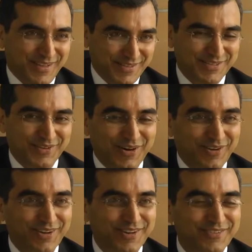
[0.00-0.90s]
So
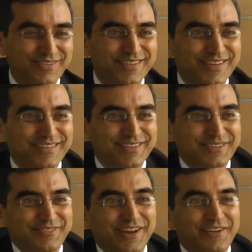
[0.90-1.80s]
according to
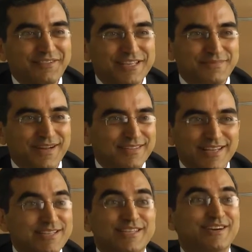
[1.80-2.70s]
the value investment,
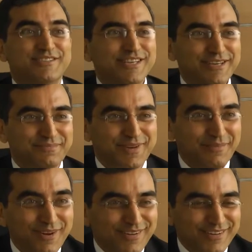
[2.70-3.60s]
they're dirt cheap.
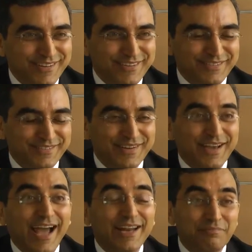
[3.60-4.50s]
Come on,
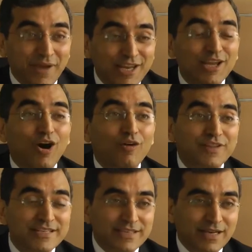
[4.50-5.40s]
And many of
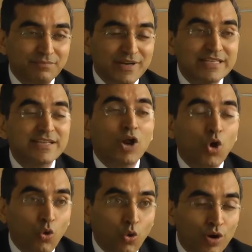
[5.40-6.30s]
these companies are
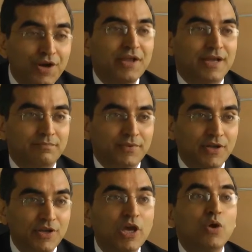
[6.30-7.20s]
holding
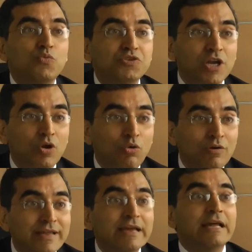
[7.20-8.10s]
company which are
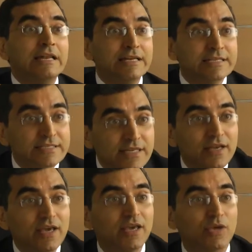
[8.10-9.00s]
holding
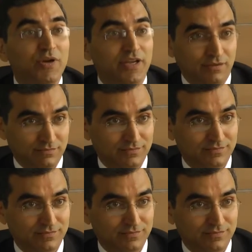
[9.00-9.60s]
listed equity.